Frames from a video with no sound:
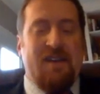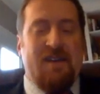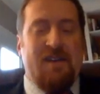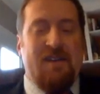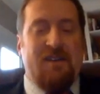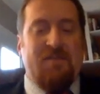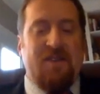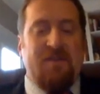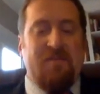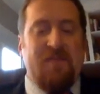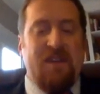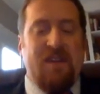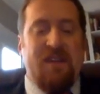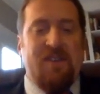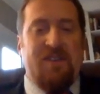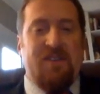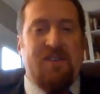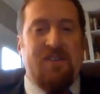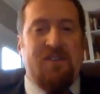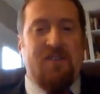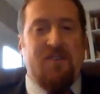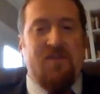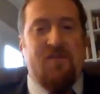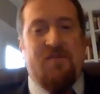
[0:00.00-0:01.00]

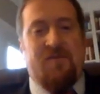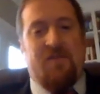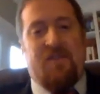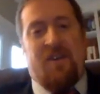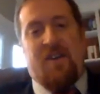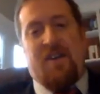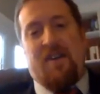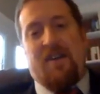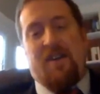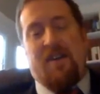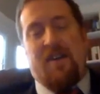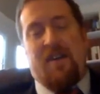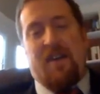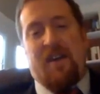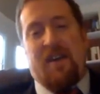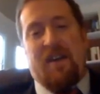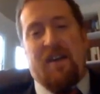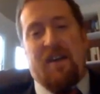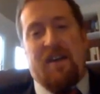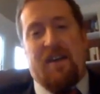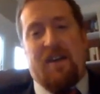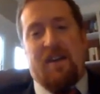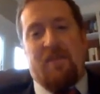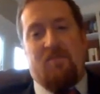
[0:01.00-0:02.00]
speech so far,
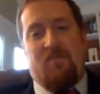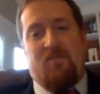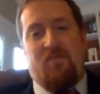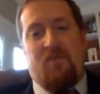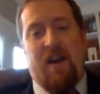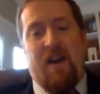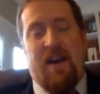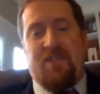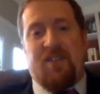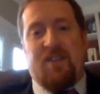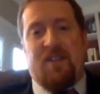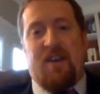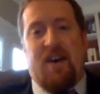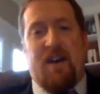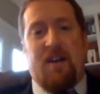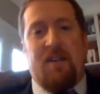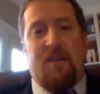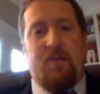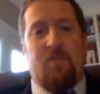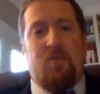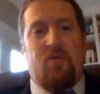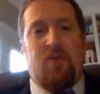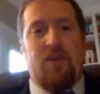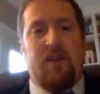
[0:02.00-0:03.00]
and he raised a lot
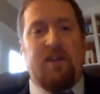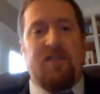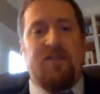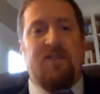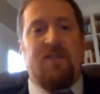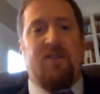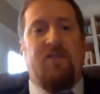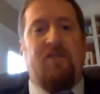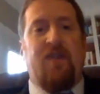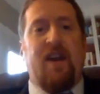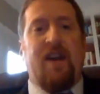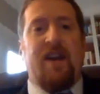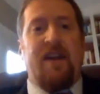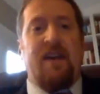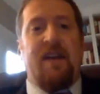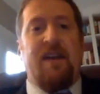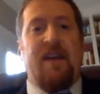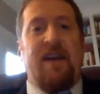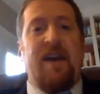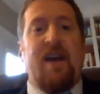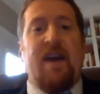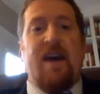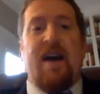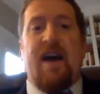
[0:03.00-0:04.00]
of the points already.
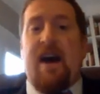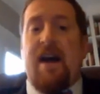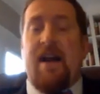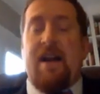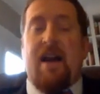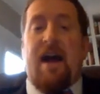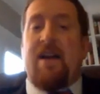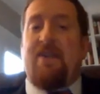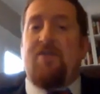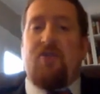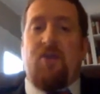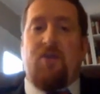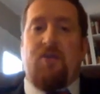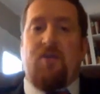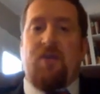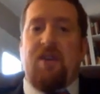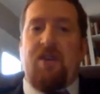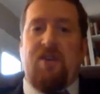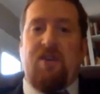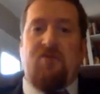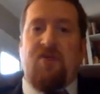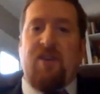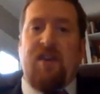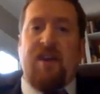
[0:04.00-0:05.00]
I
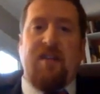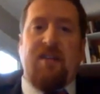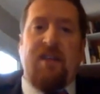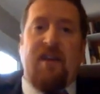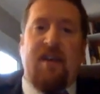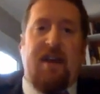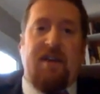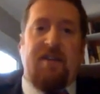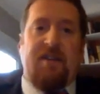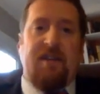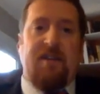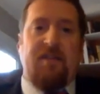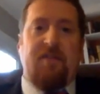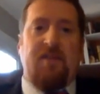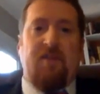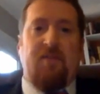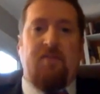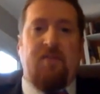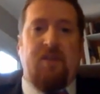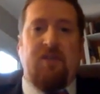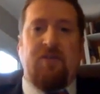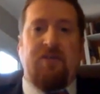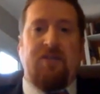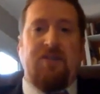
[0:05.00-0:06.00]
totally agree that I think their
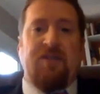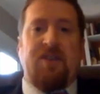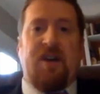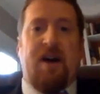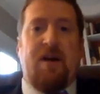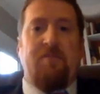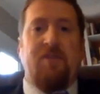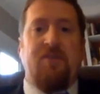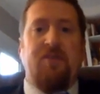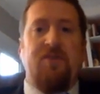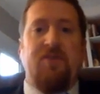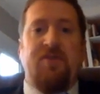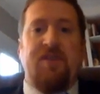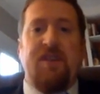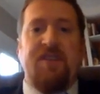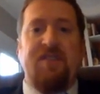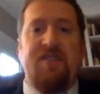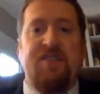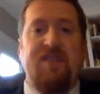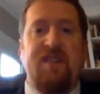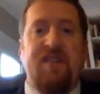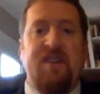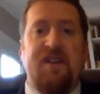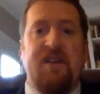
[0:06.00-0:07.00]
approach is
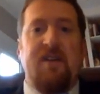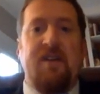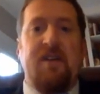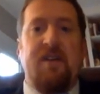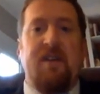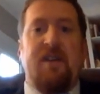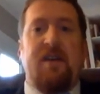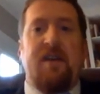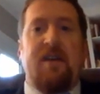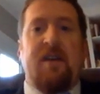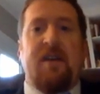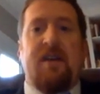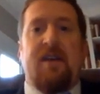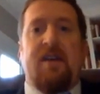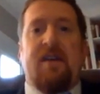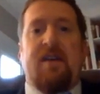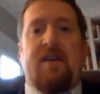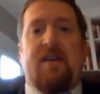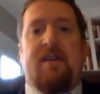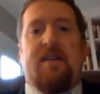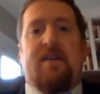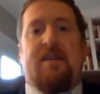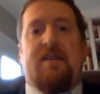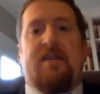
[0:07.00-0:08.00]
opportunistic.
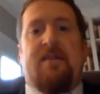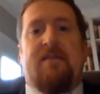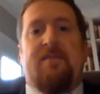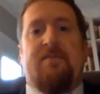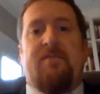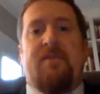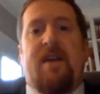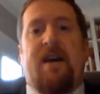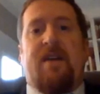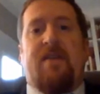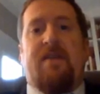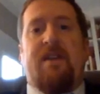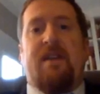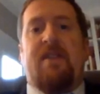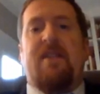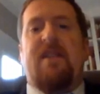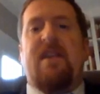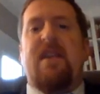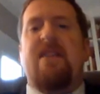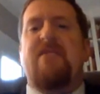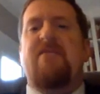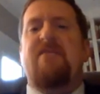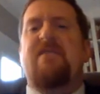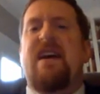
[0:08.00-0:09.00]
I think
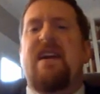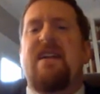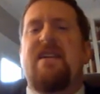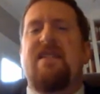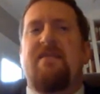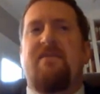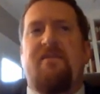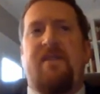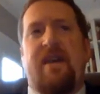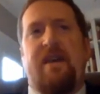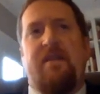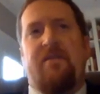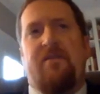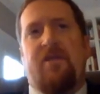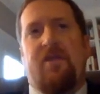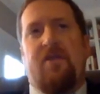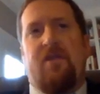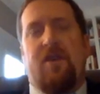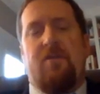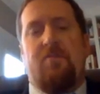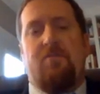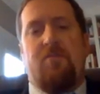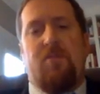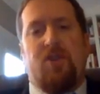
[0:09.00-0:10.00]
they tend to
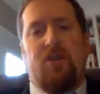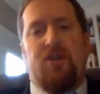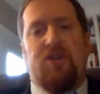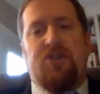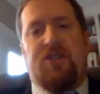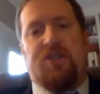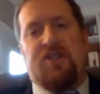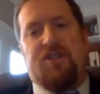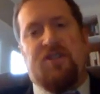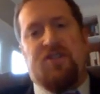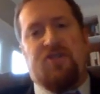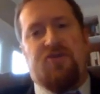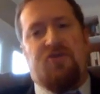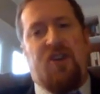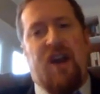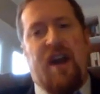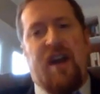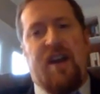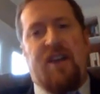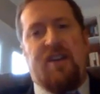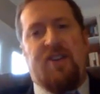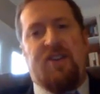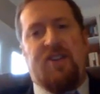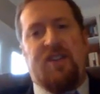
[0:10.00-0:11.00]
favor emergent
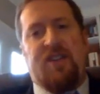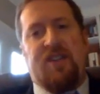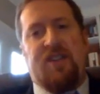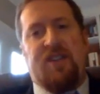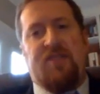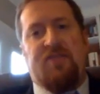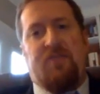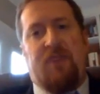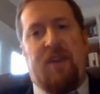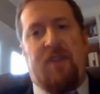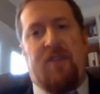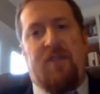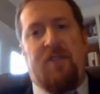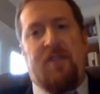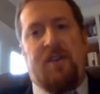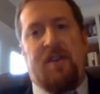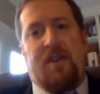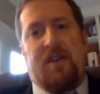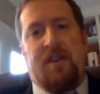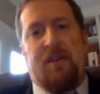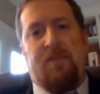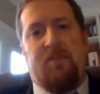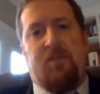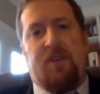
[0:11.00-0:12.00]
strategies rather than
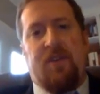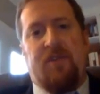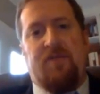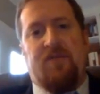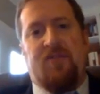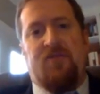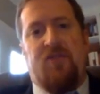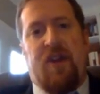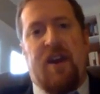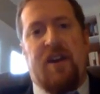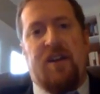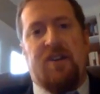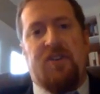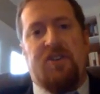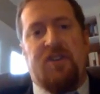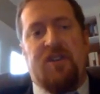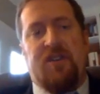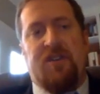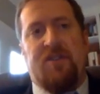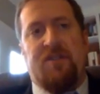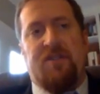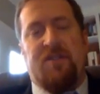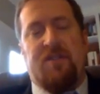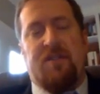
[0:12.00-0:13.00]
deliberative
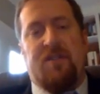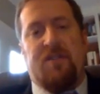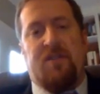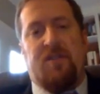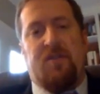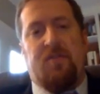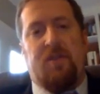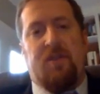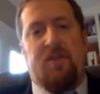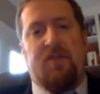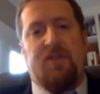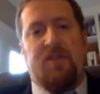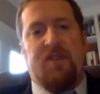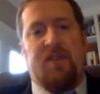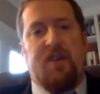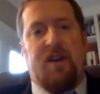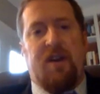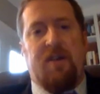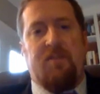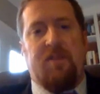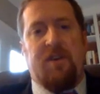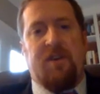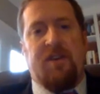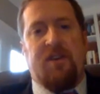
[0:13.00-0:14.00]
strategies in their approach to
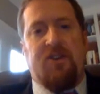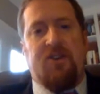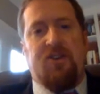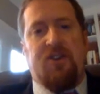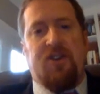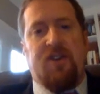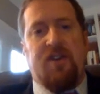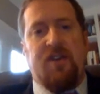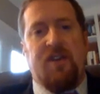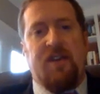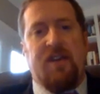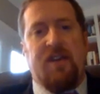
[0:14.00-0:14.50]
competition.